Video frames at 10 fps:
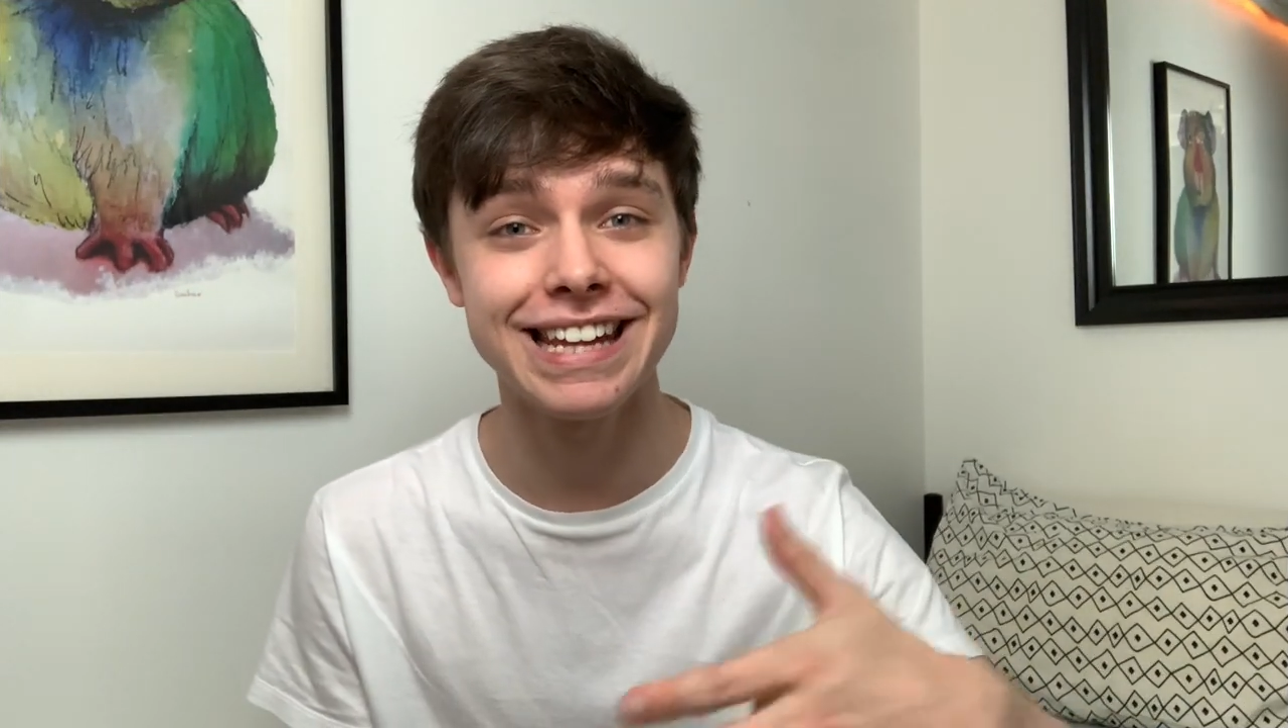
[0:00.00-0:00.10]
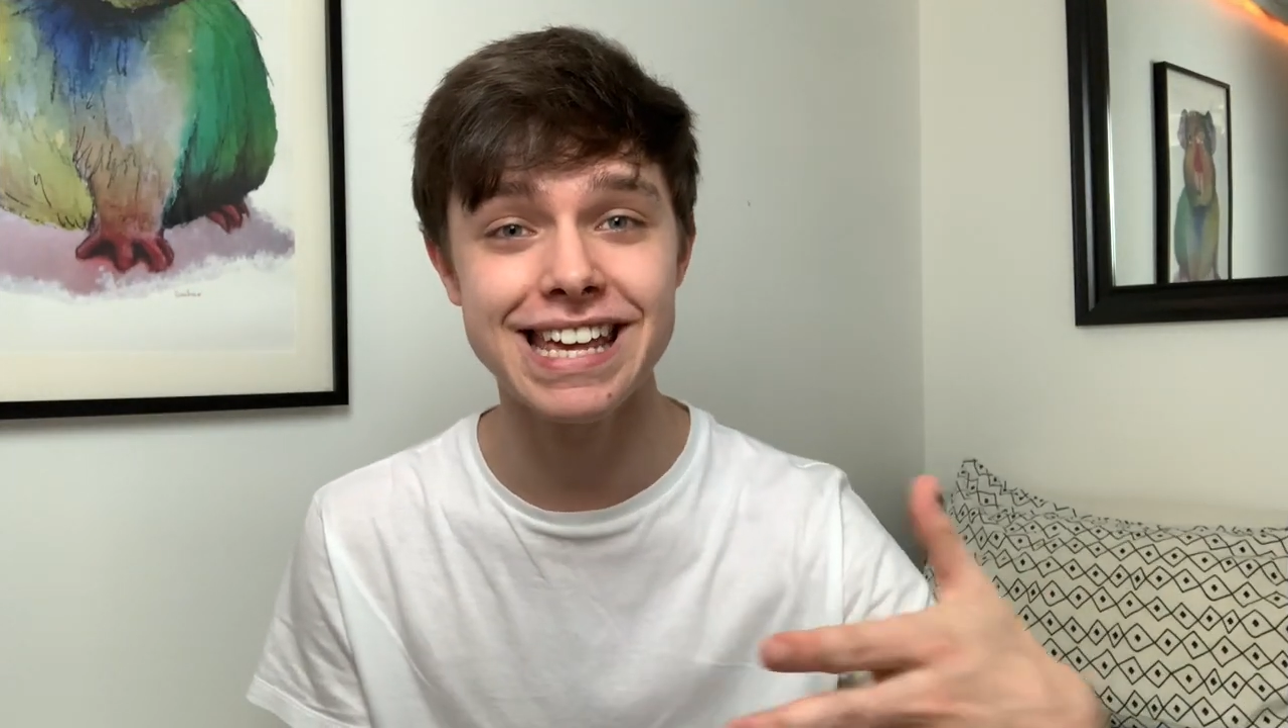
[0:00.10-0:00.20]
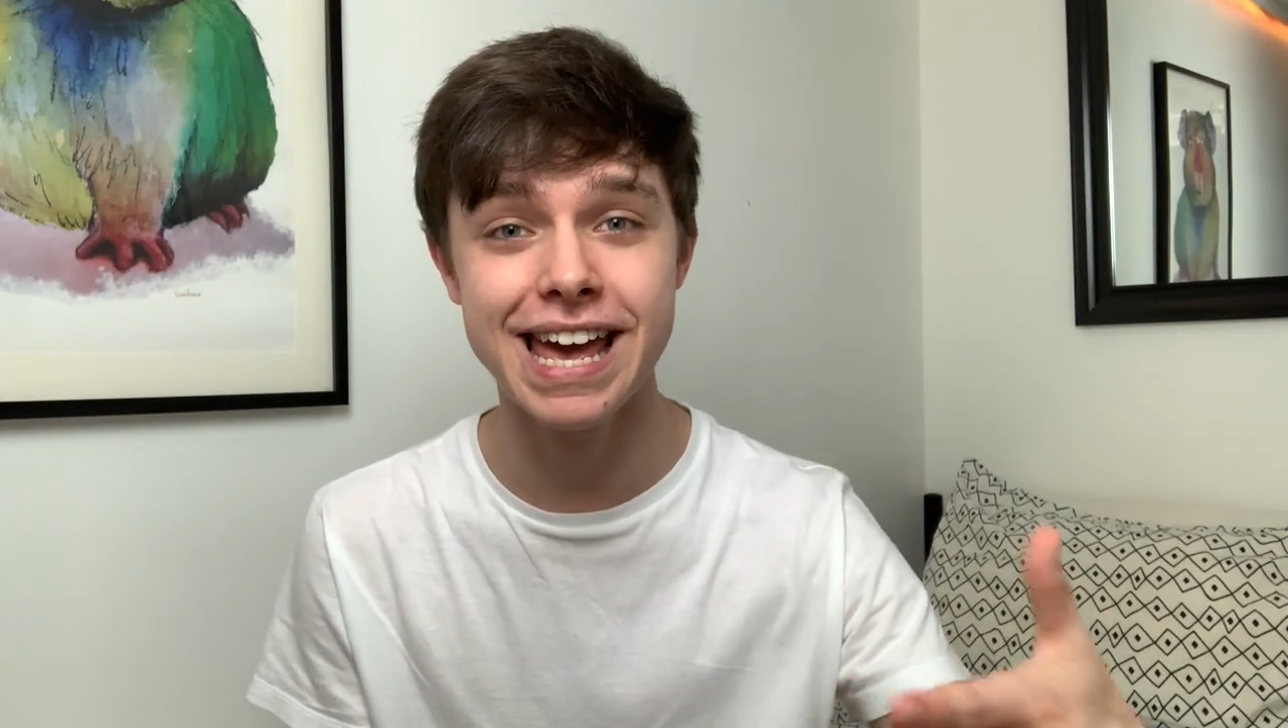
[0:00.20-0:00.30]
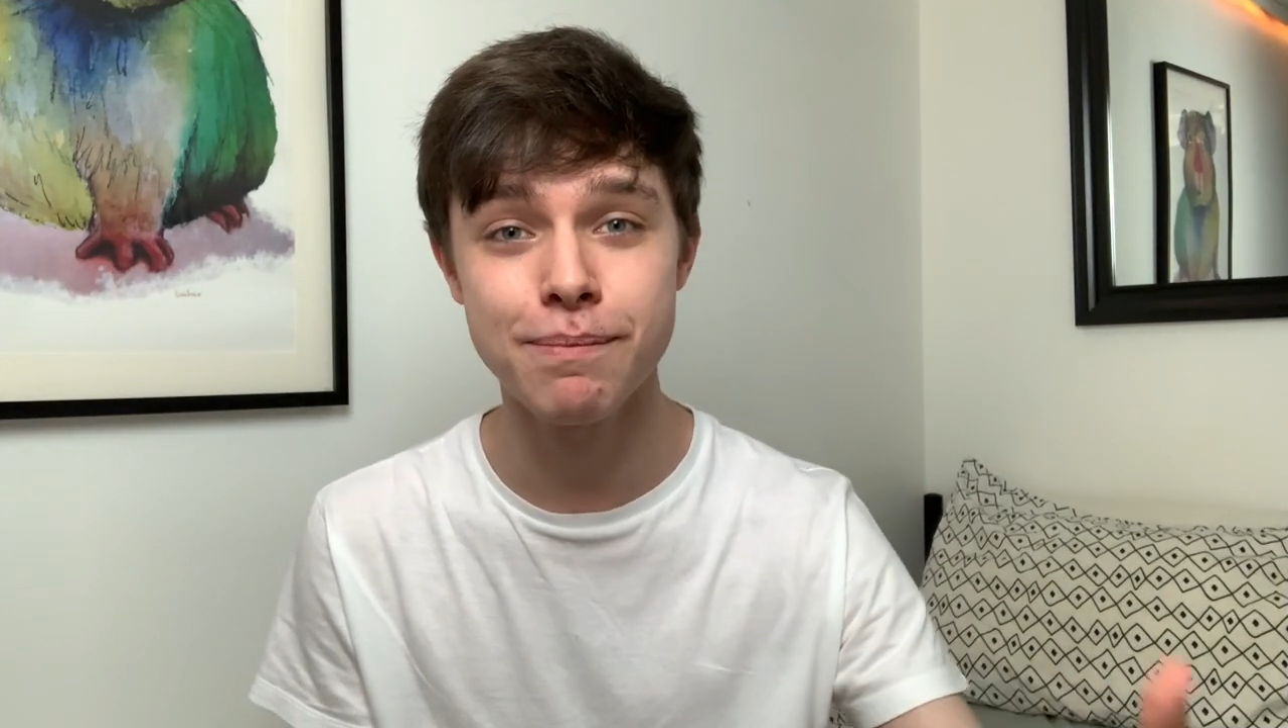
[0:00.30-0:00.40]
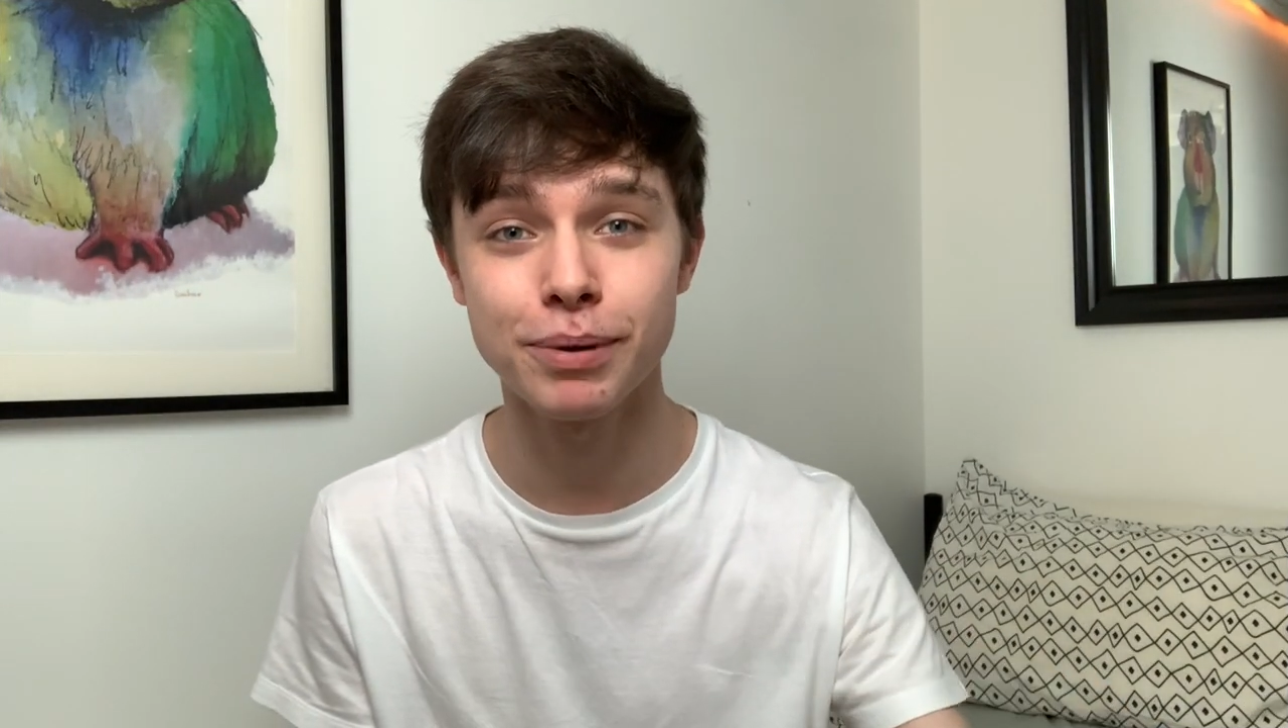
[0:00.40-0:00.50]
the
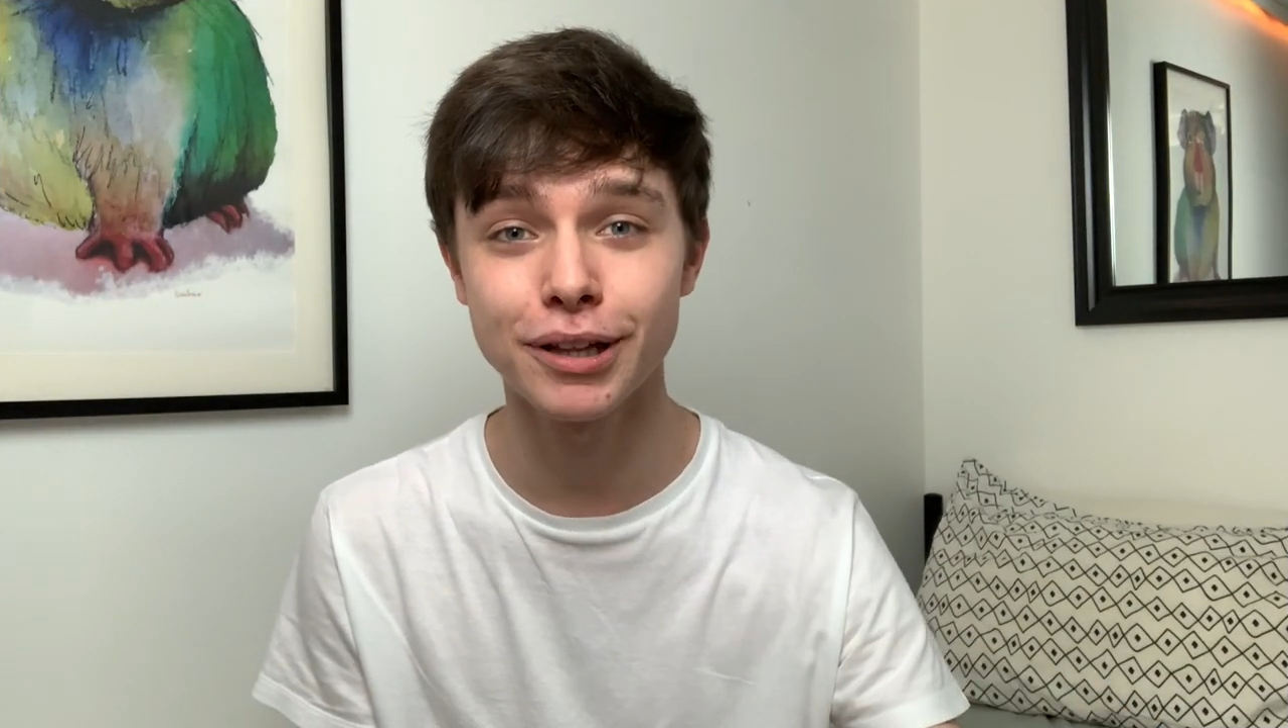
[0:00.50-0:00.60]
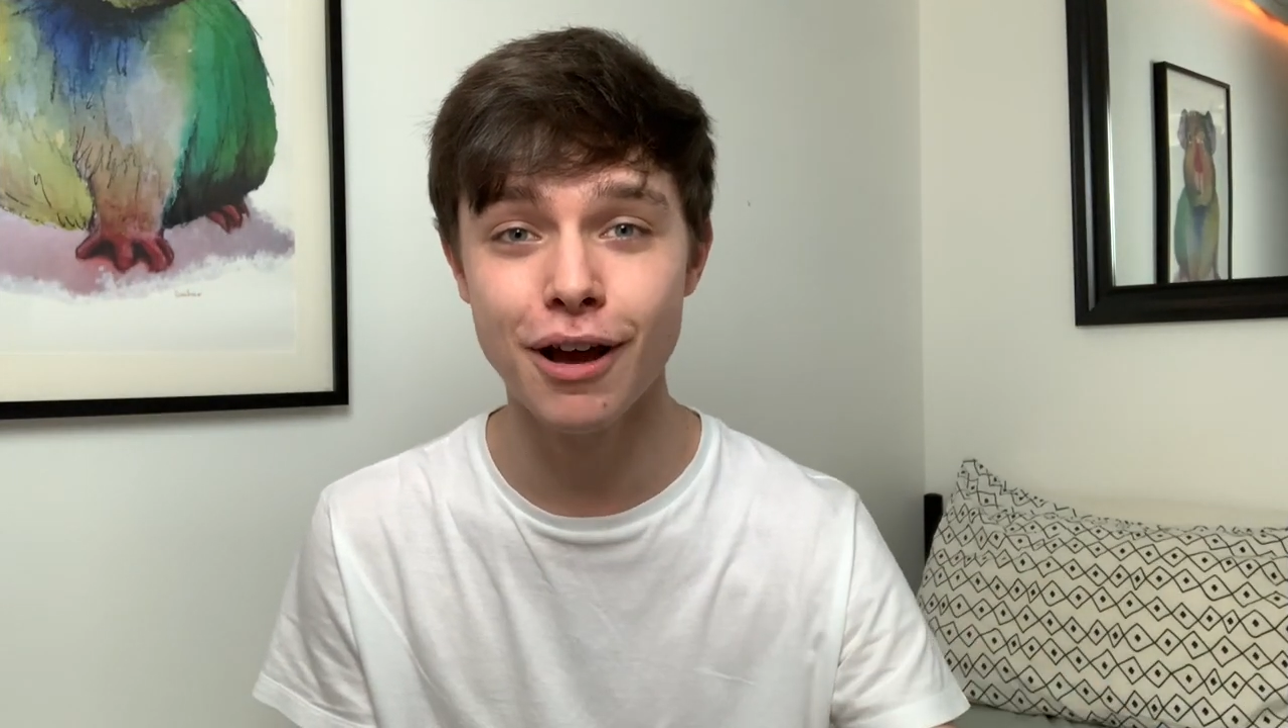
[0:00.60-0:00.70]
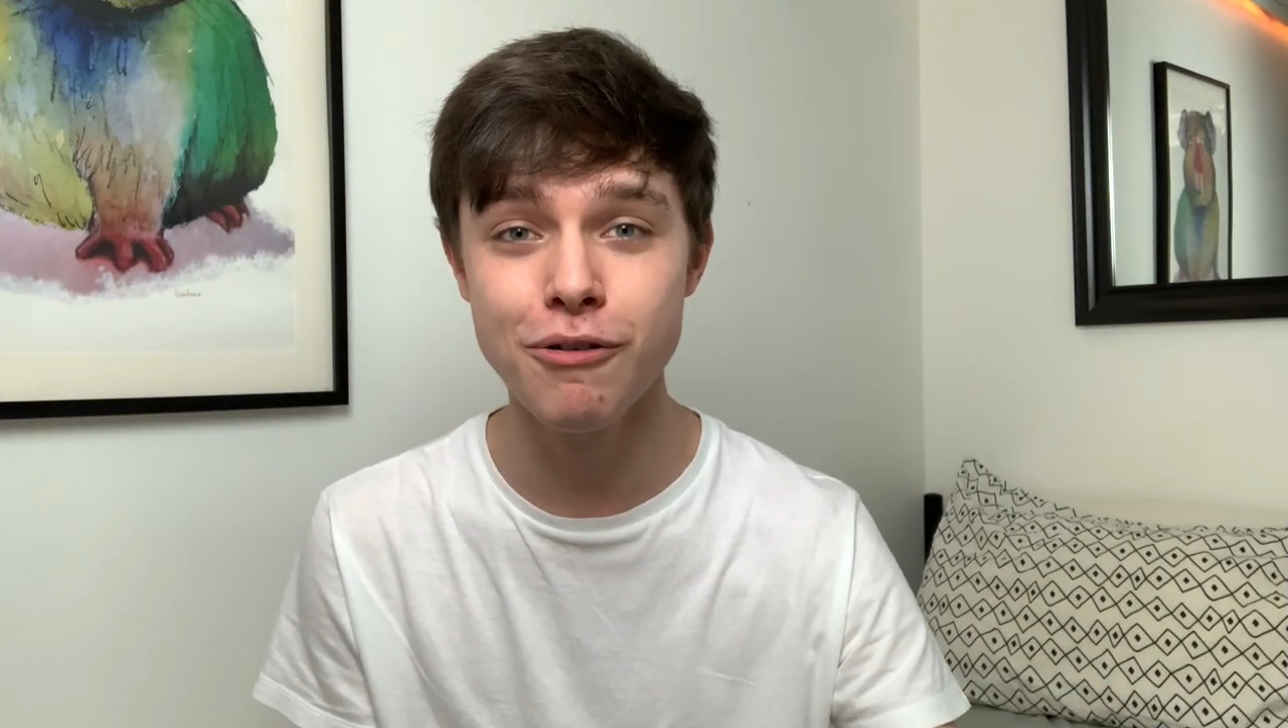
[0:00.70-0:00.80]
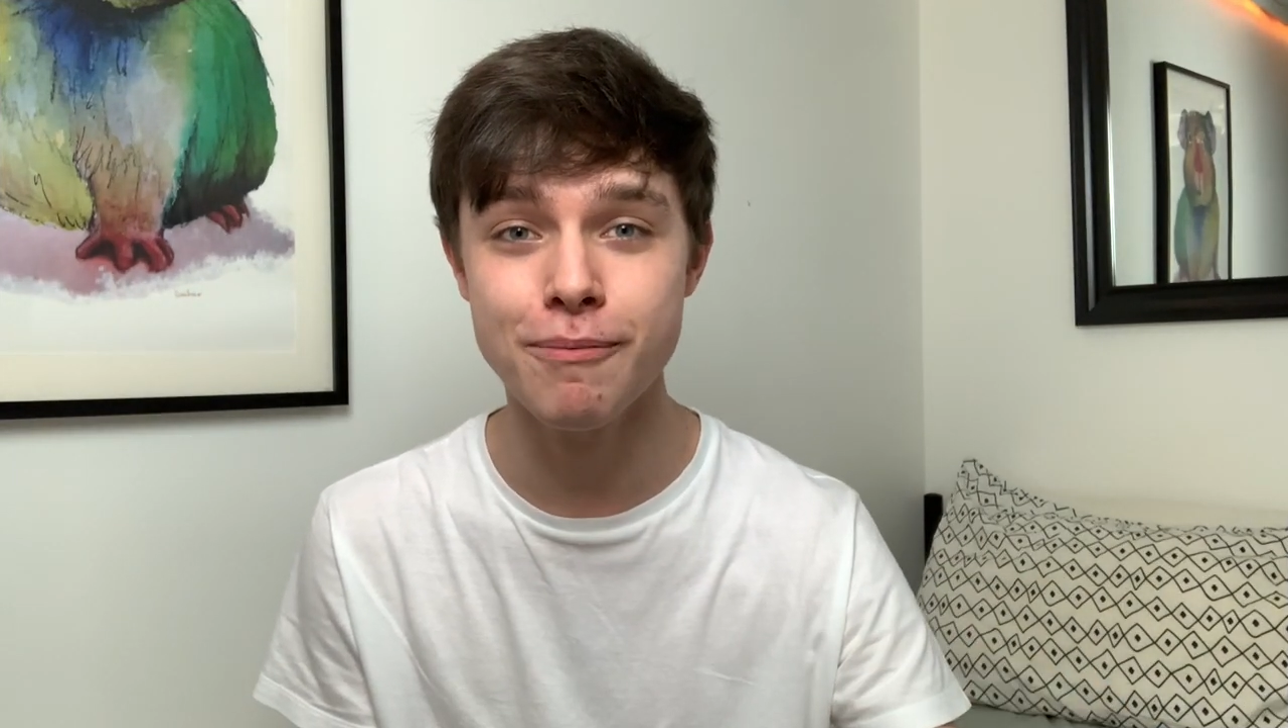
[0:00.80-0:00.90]
year below